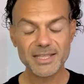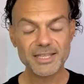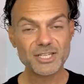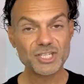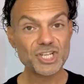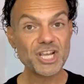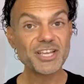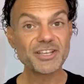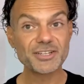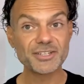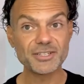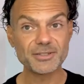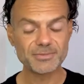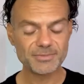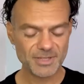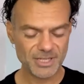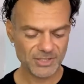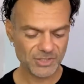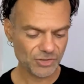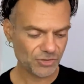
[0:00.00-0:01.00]
checkered
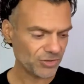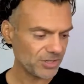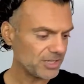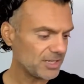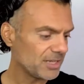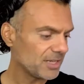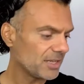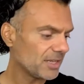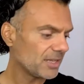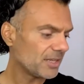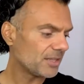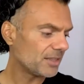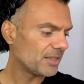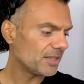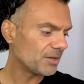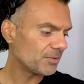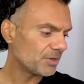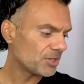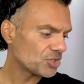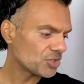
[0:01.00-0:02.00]
history
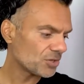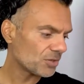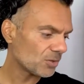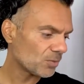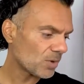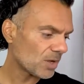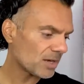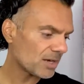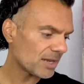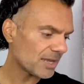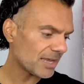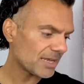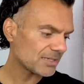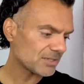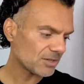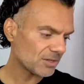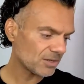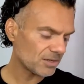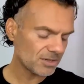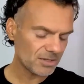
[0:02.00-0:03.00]
the original one,
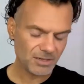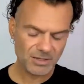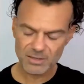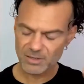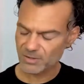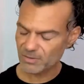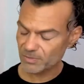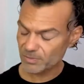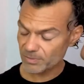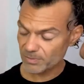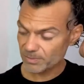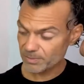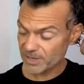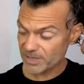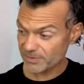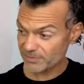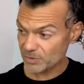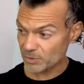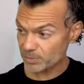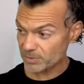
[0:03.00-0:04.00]
as uh, uh,
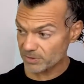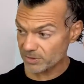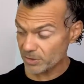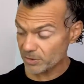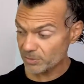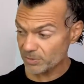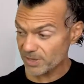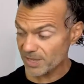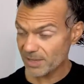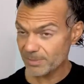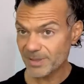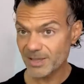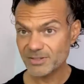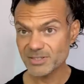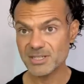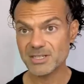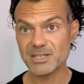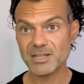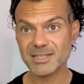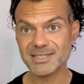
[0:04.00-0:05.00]
many of you will know, came
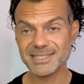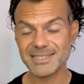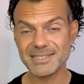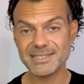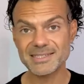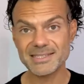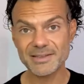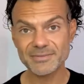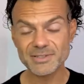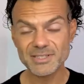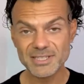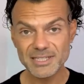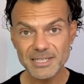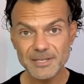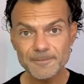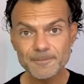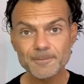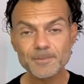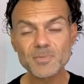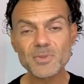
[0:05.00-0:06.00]
out in 1970,